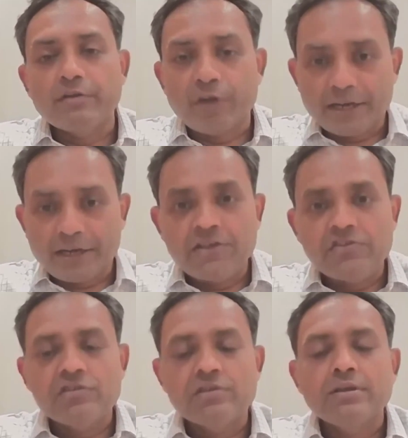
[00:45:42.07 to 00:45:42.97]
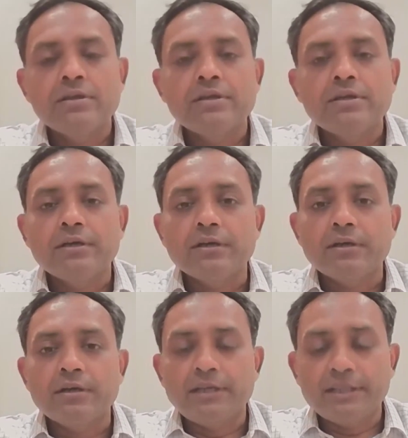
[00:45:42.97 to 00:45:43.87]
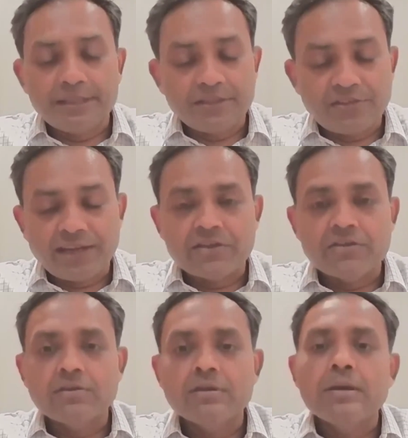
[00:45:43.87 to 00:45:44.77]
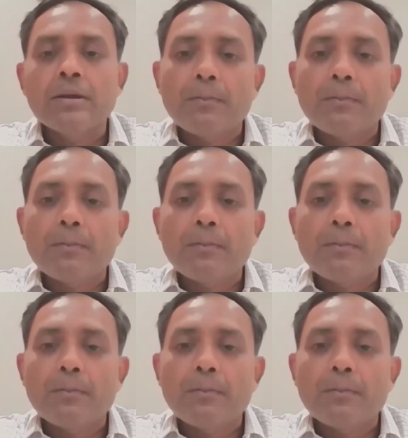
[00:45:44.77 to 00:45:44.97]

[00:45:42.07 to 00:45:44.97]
advantage in the sector,